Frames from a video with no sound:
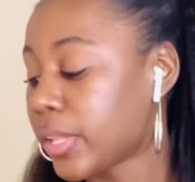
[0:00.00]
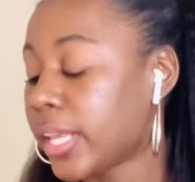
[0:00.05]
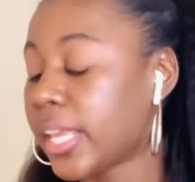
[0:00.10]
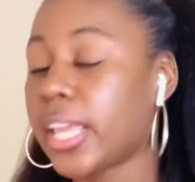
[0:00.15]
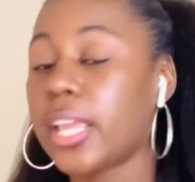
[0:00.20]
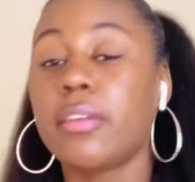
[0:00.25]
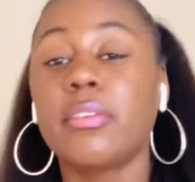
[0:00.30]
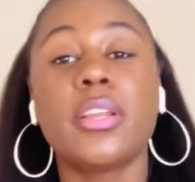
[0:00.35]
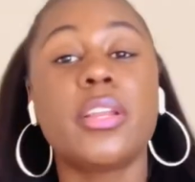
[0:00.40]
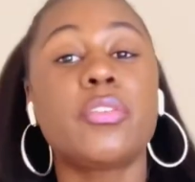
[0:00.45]

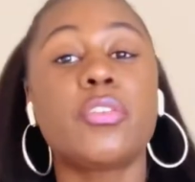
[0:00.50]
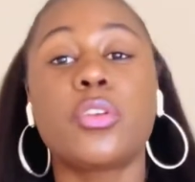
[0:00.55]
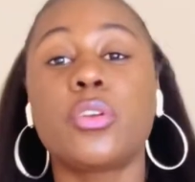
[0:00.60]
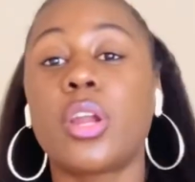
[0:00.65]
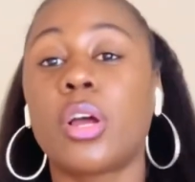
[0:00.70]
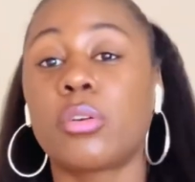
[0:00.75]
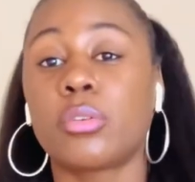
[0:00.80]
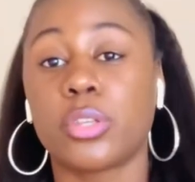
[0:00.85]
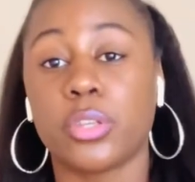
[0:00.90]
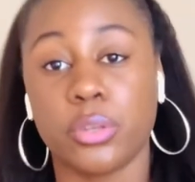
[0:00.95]
Even if you
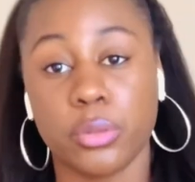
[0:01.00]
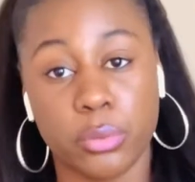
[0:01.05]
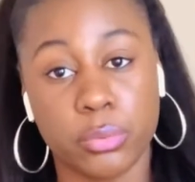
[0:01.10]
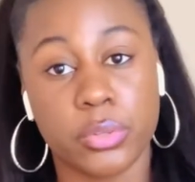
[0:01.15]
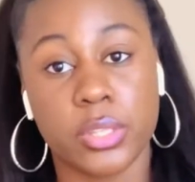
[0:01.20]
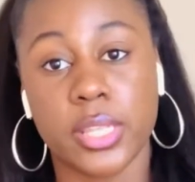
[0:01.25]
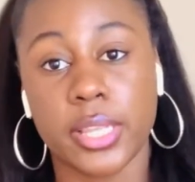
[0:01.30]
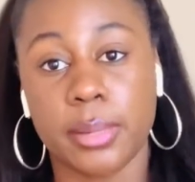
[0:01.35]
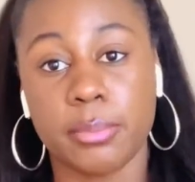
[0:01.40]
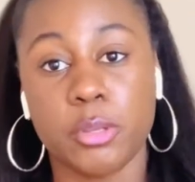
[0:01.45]
don't use
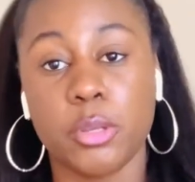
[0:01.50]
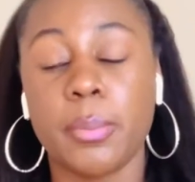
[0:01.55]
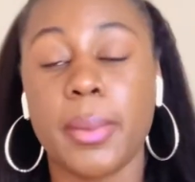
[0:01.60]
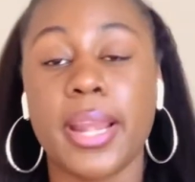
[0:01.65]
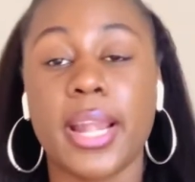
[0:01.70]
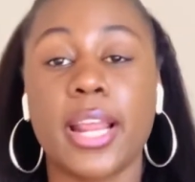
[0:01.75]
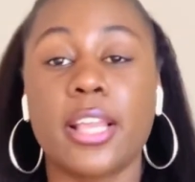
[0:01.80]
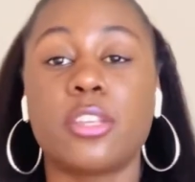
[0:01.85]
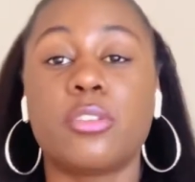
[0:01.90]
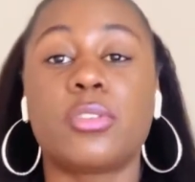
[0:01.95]
them, you may
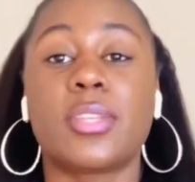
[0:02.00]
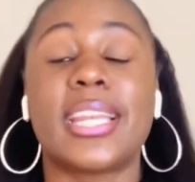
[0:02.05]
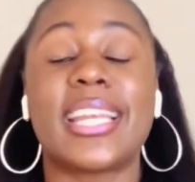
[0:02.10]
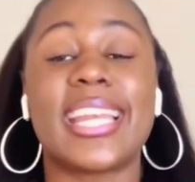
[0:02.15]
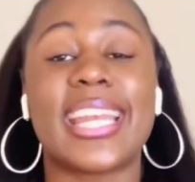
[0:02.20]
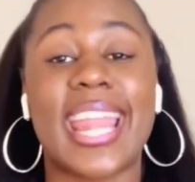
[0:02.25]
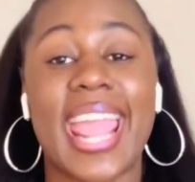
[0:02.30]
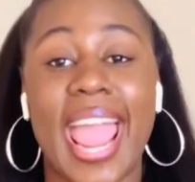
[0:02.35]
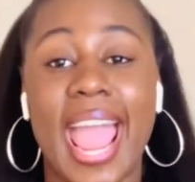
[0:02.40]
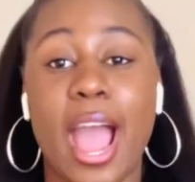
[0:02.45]
not use it
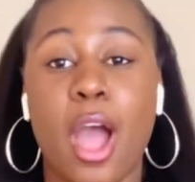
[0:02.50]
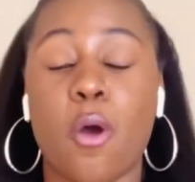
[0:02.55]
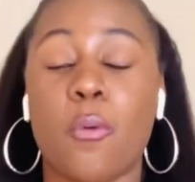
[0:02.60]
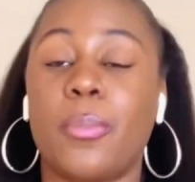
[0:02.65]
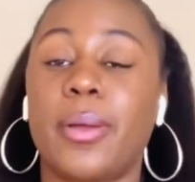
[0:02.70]
now,